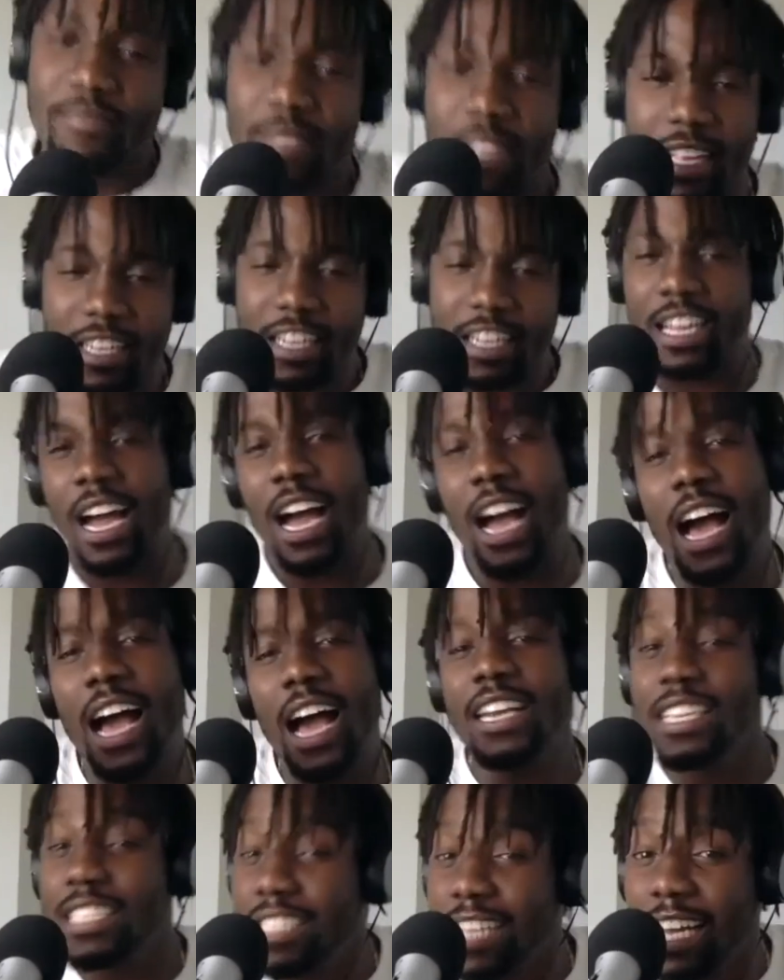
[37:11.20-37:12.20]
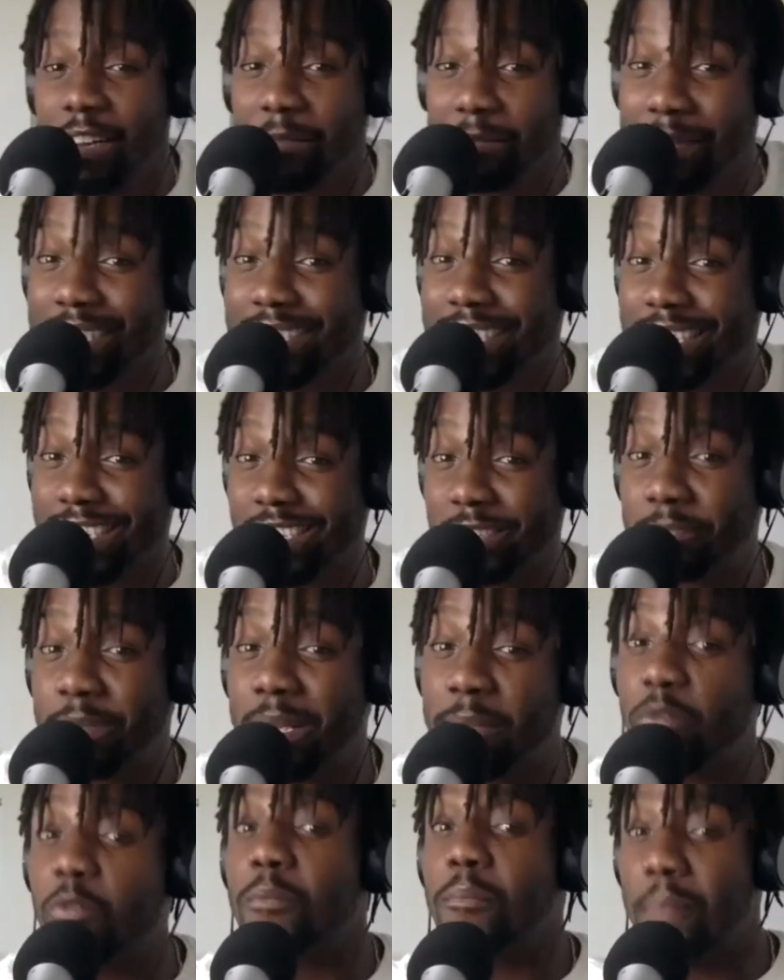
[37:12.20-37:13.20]
God is not a business.
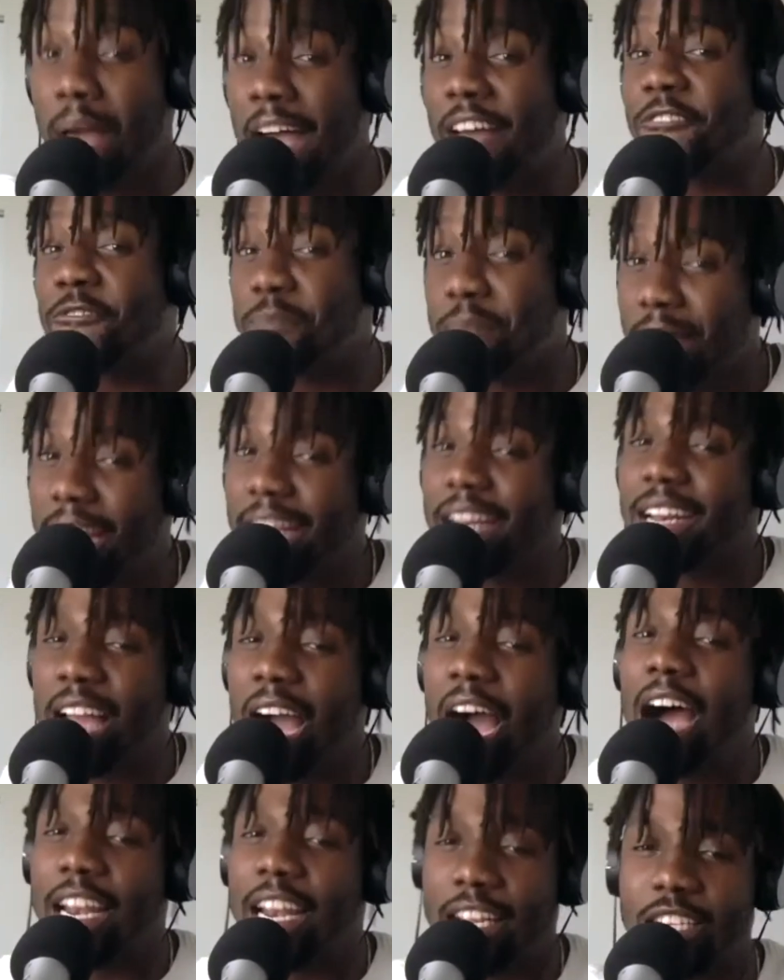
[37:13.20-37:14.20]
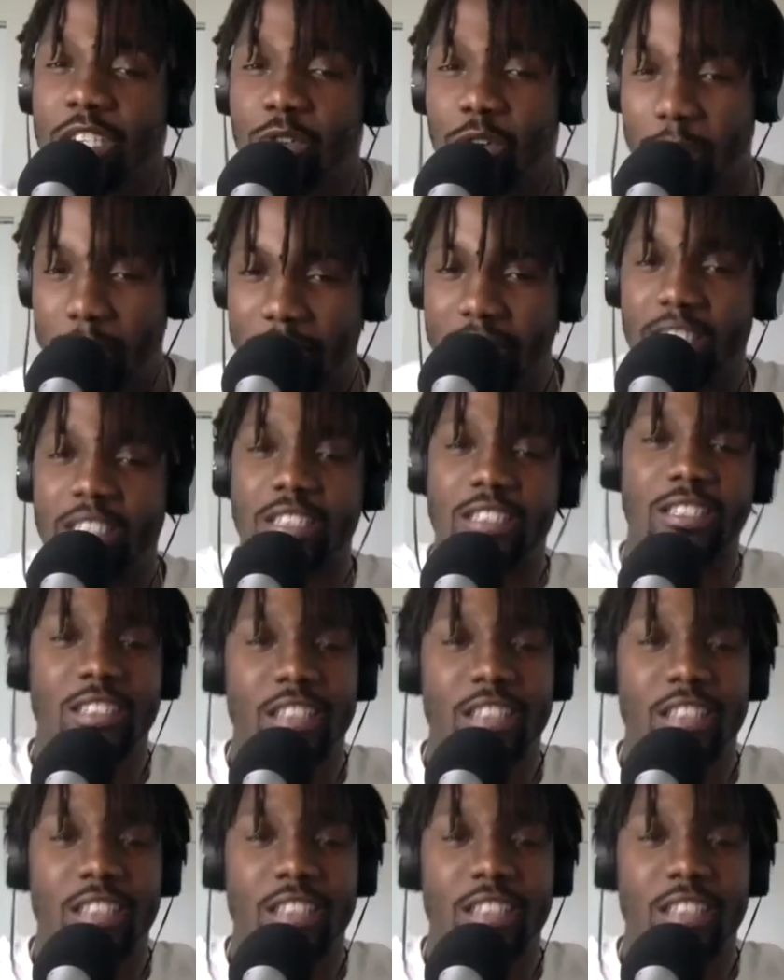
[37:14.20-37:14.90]
People have made God into a business.